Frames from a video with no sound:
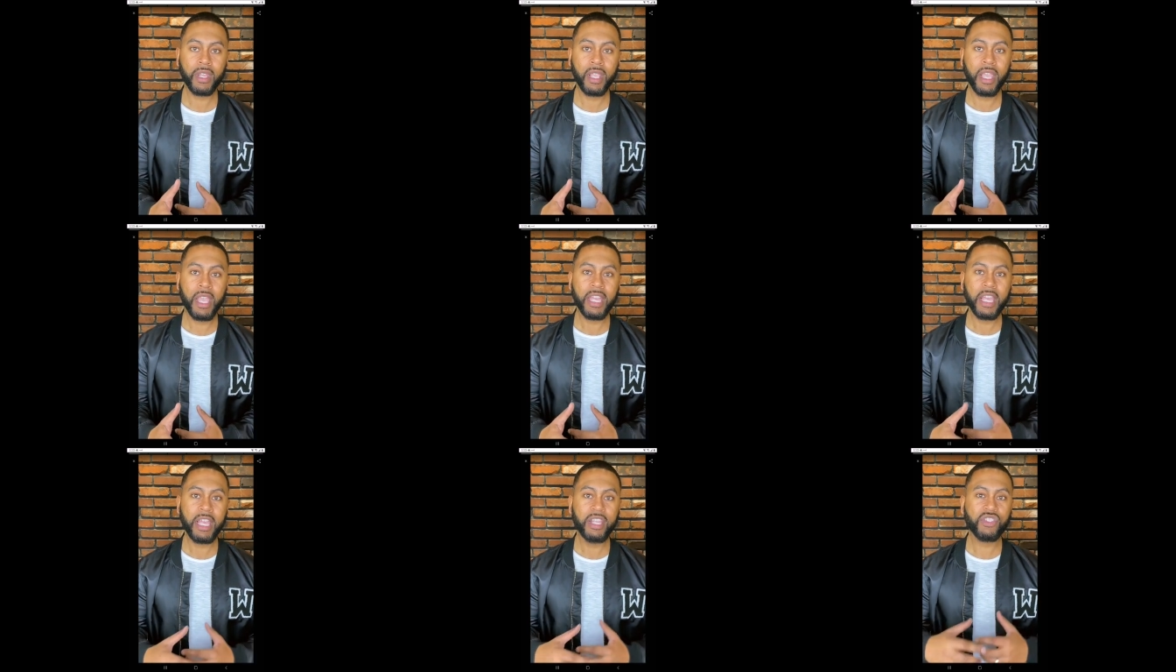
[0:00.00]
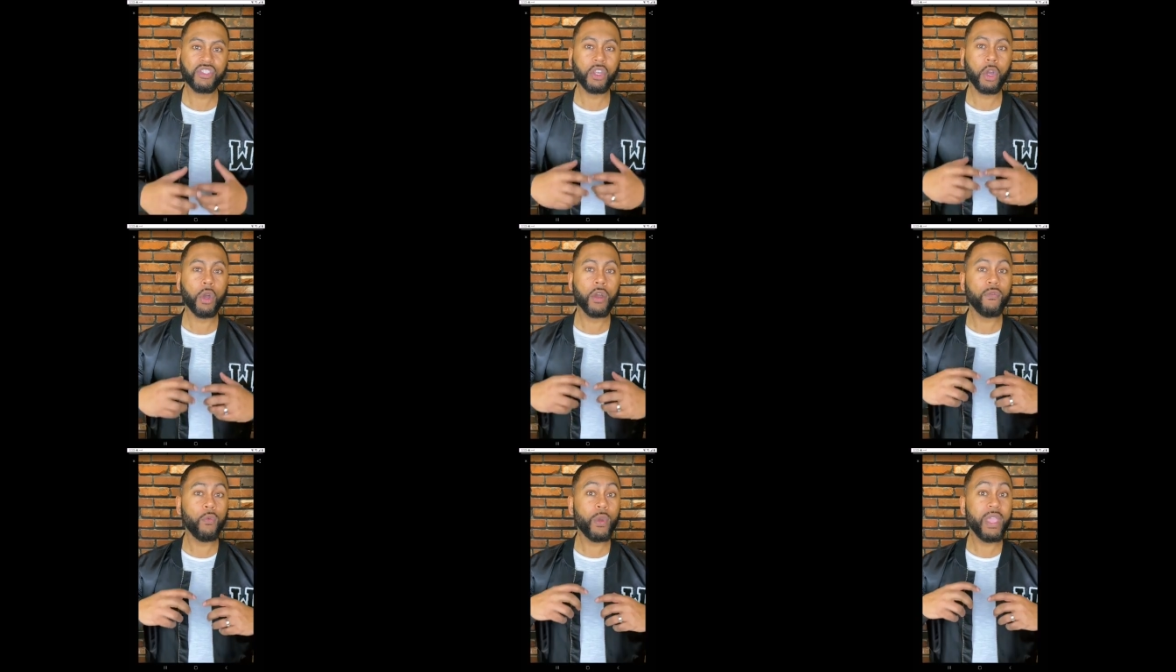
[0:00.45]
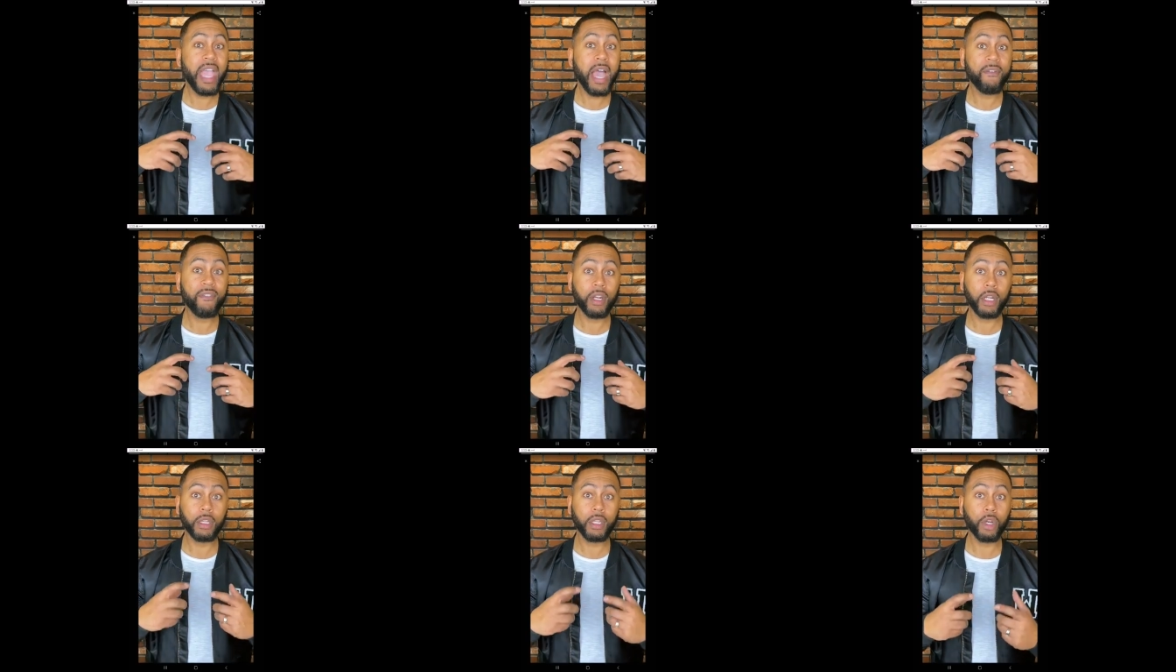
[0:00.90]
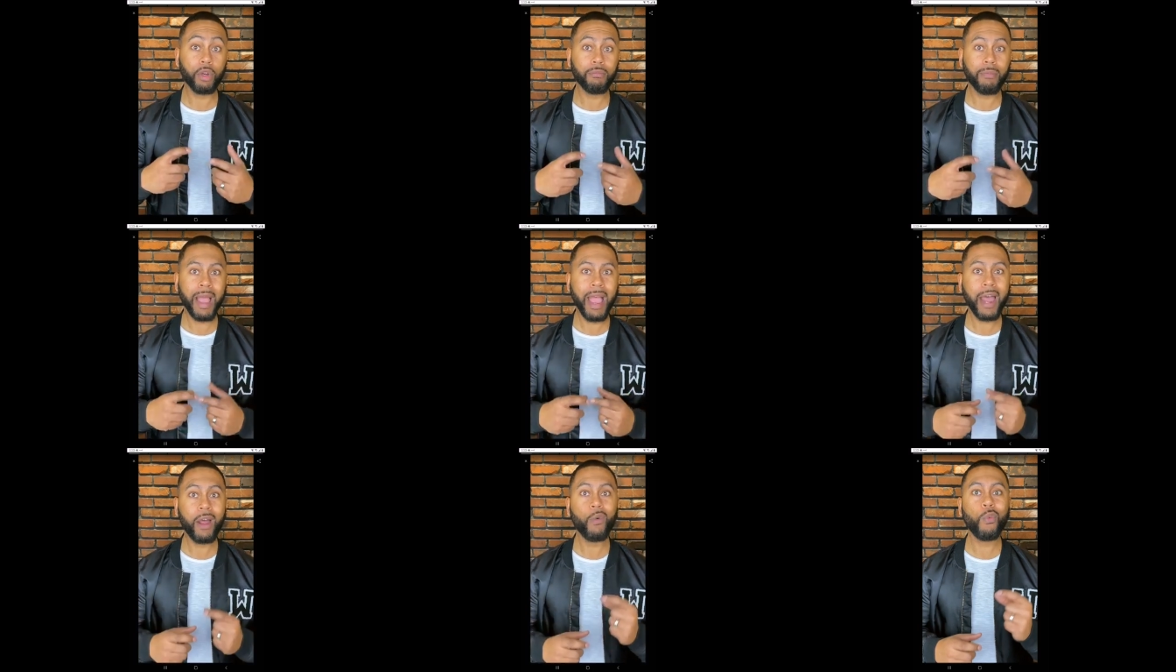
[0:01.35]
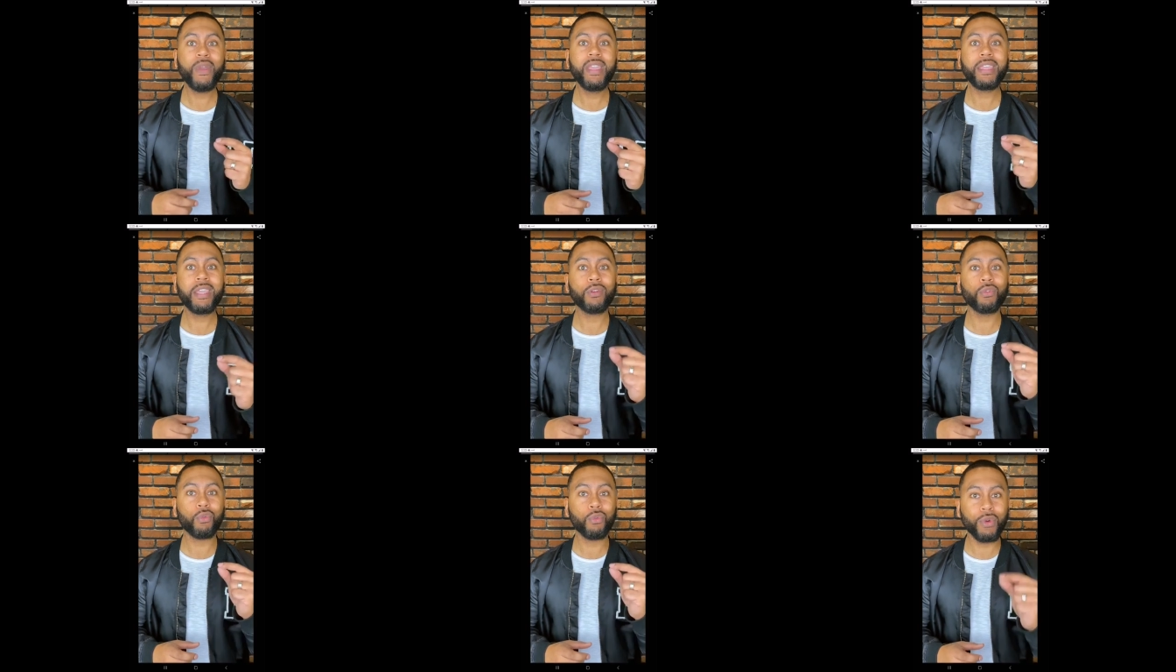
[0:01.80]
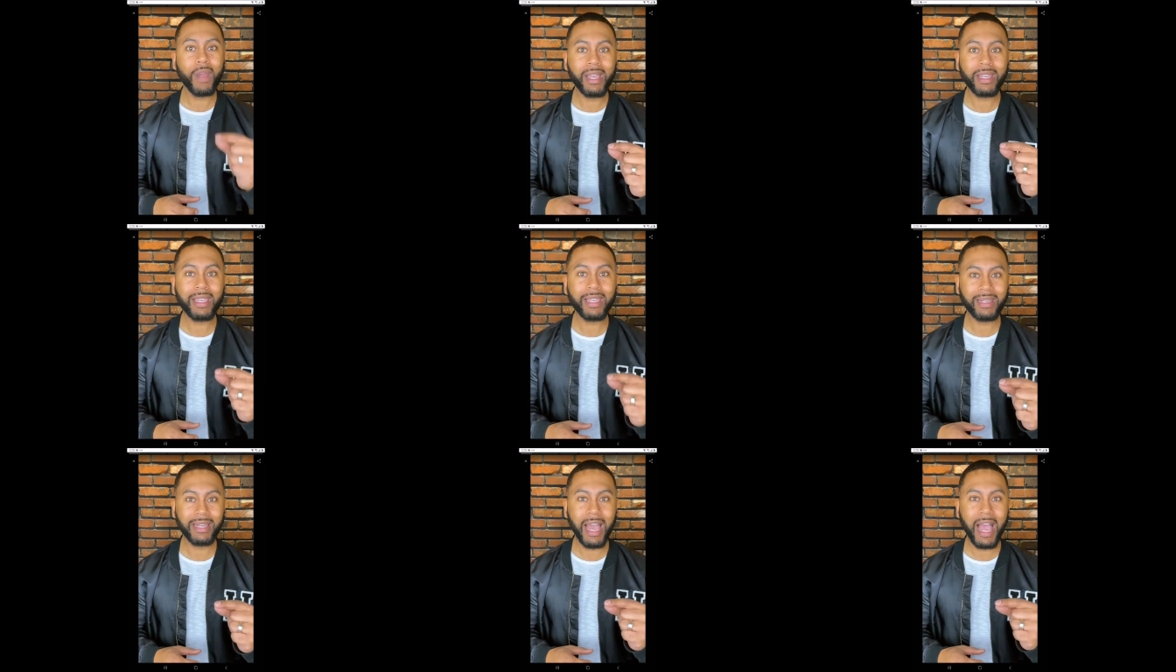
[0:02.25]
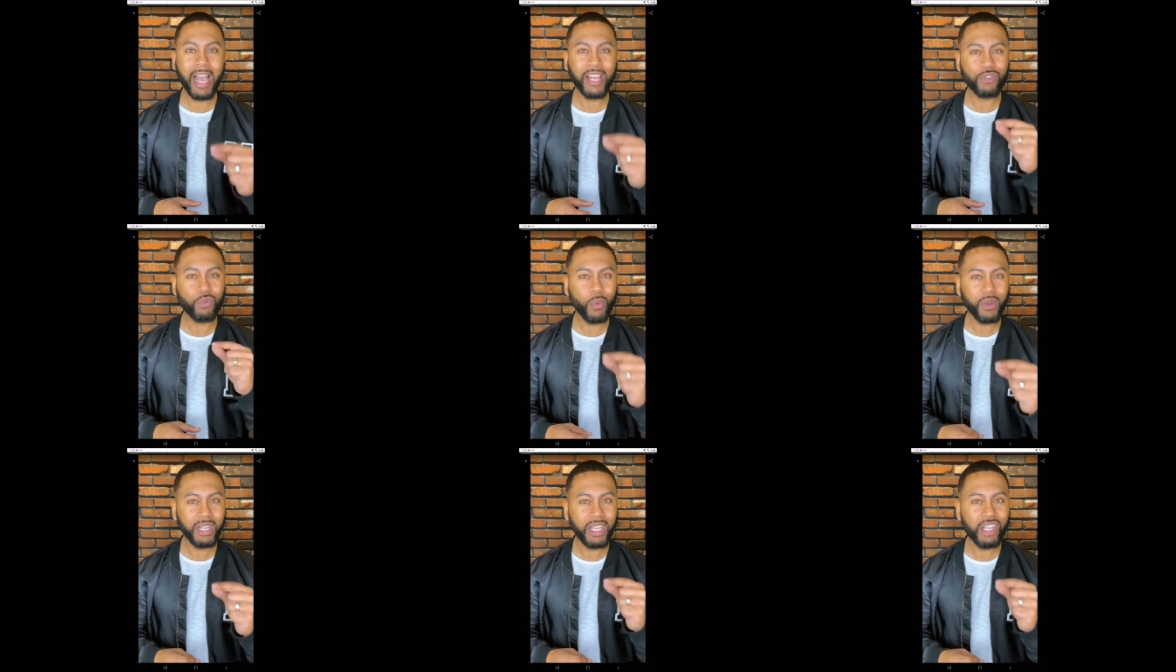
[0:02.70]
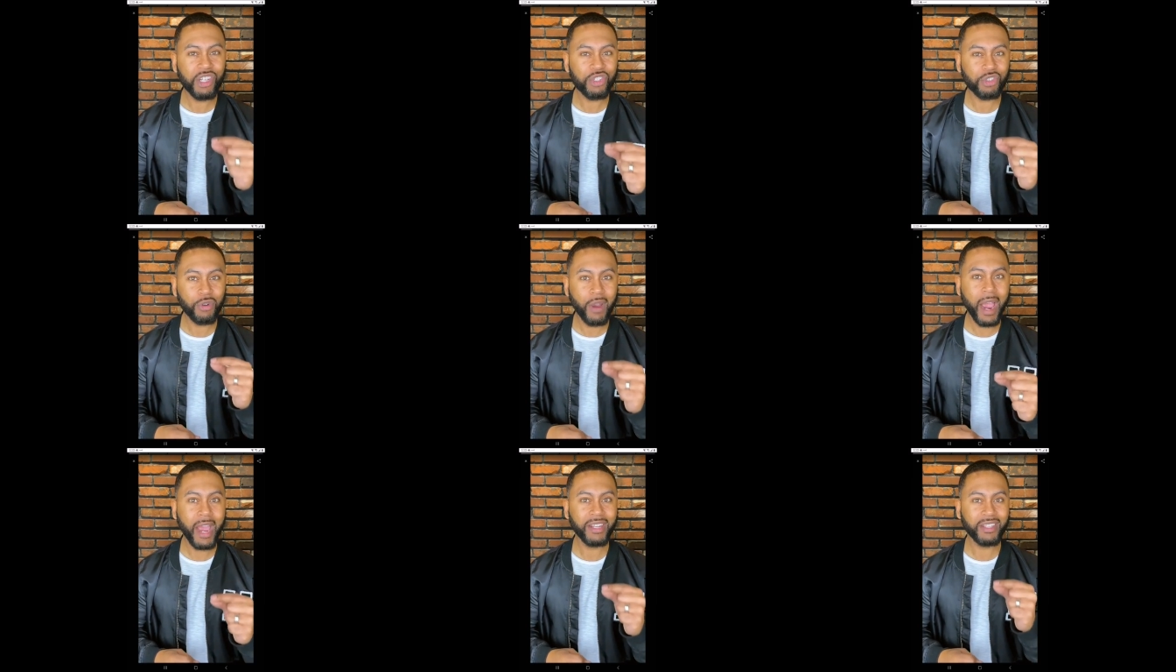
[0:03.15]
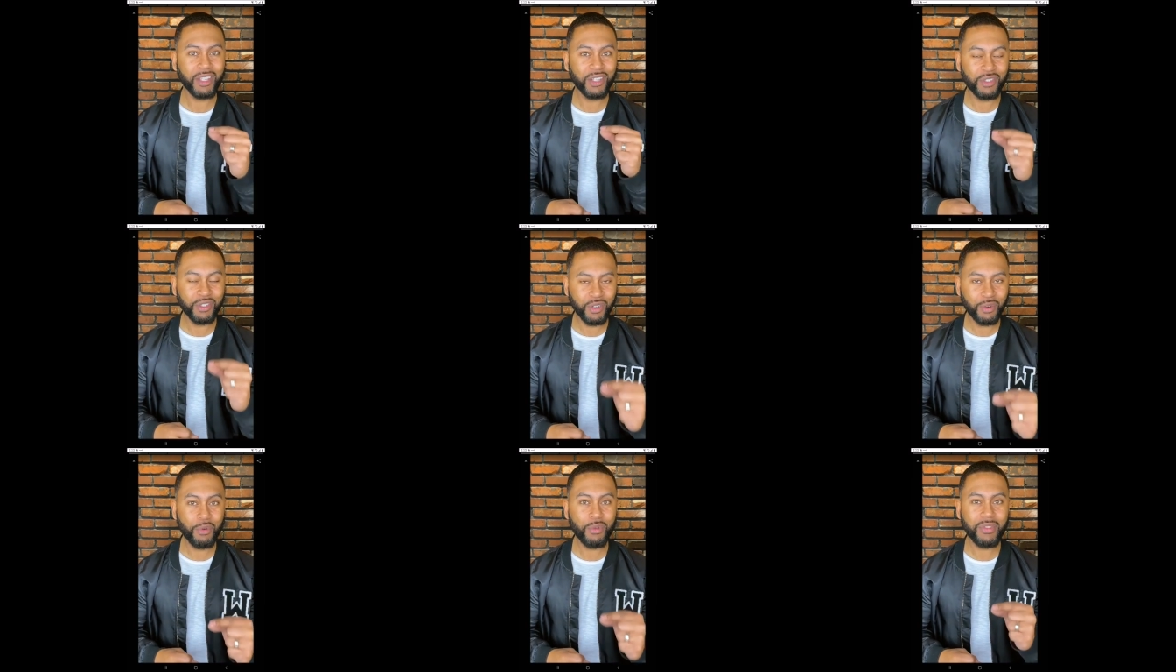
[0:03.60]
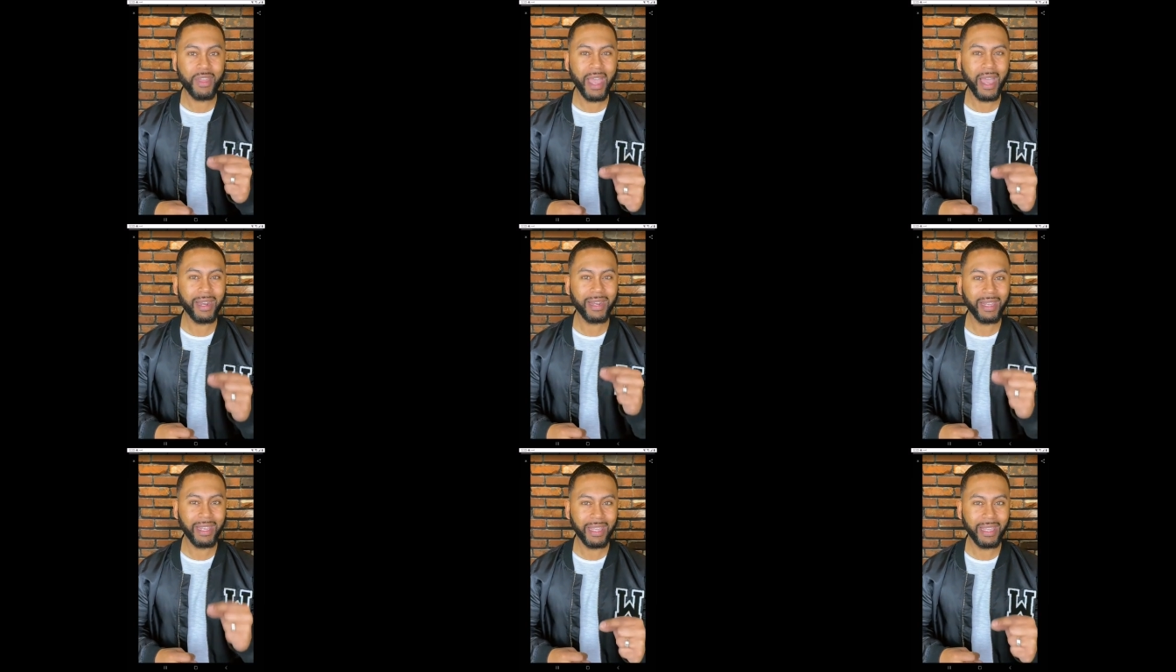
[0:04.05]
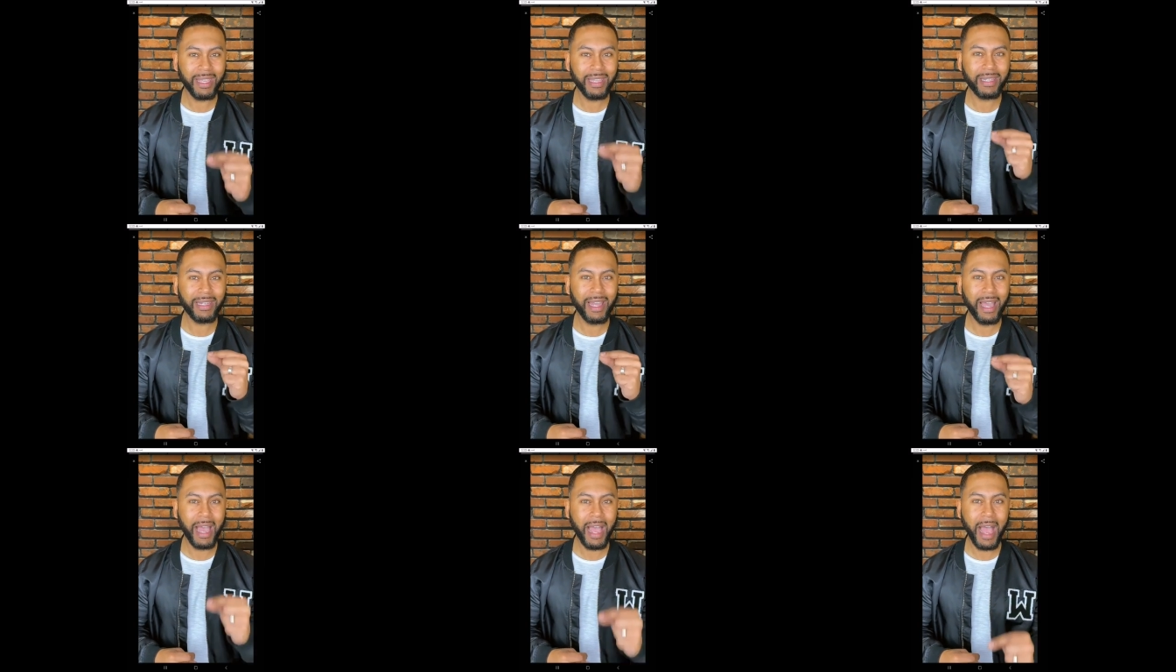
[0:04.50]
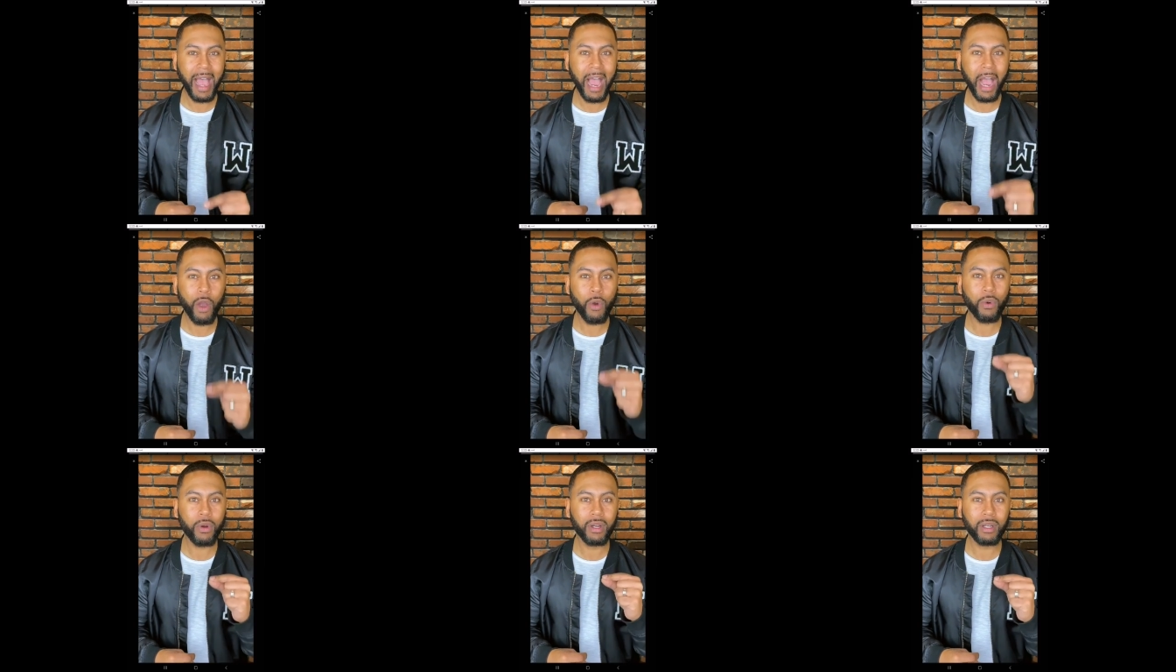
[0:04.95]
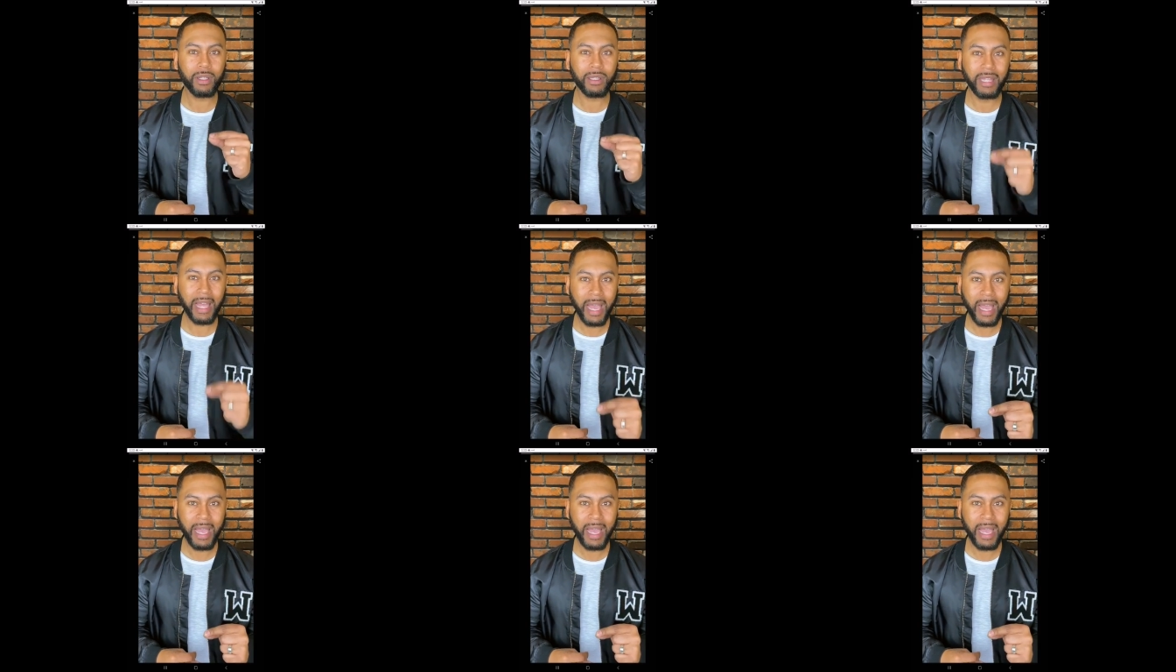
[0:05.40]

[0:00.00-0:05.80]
And so if we have an alert mind, we can recognize when he's trying to do that in our lives